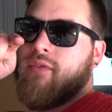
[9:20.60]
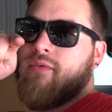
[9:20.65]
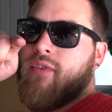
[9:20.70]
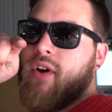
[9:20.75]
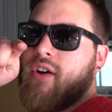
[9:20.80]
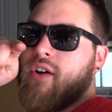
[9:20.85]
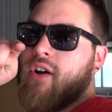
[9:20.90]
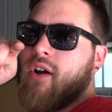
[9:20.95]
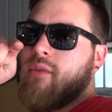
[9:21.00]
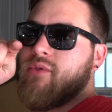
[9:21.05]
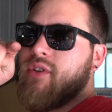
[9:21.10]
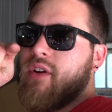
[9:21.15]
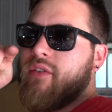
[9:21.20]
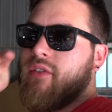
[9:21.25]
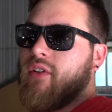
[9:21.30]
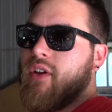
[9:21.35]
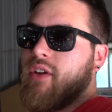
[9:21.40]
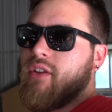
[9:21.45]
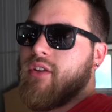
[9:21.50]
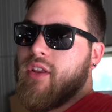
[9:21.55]
Firearms
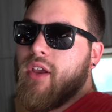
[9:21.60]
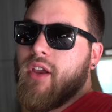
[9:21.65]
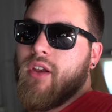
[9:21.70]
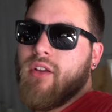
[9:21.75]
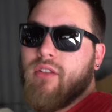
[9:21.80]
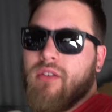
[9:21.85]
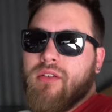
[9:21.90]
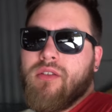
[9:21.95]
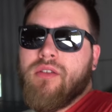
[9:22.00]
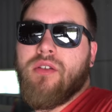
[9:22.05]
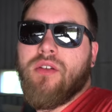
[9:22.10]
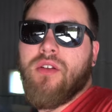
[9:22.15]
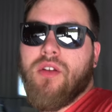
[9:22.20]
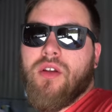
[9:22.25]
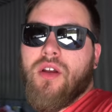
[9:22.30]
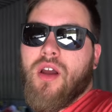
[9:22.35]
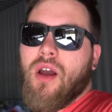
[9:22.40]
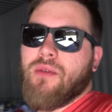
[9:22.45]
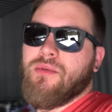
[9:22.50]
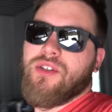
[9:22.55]
never let you down.
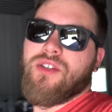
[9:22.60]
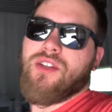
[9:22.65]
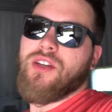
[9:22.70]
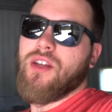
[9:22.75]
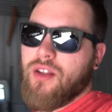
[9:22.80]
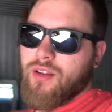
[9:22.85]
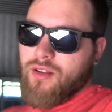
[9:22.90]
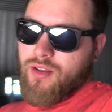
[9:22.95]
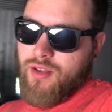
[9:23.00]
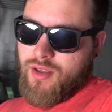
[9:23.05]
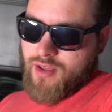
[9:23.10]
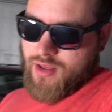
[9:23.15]
I'm just kidding.